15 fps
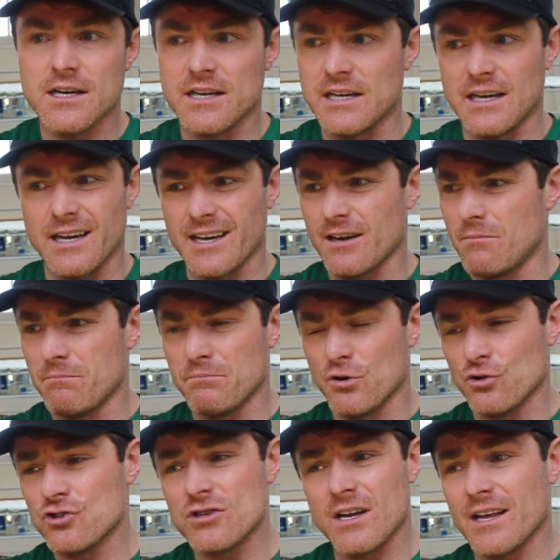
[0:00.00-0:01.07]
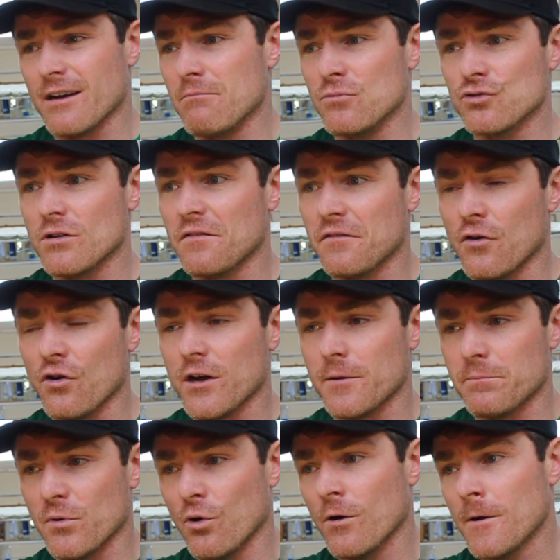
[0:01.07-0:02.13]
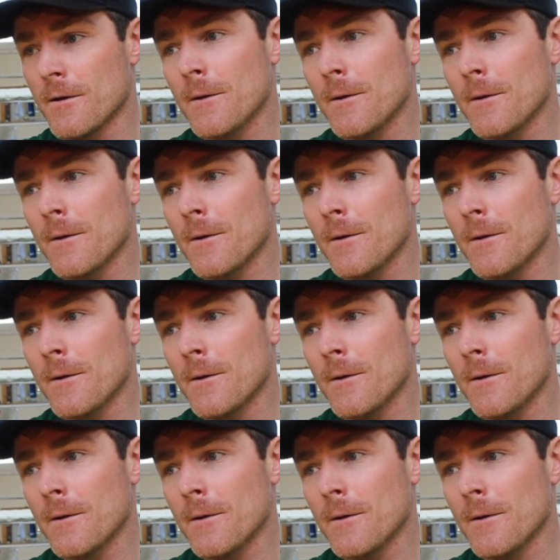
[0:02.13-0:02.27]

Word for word: he, he can punch like a motherfucker, but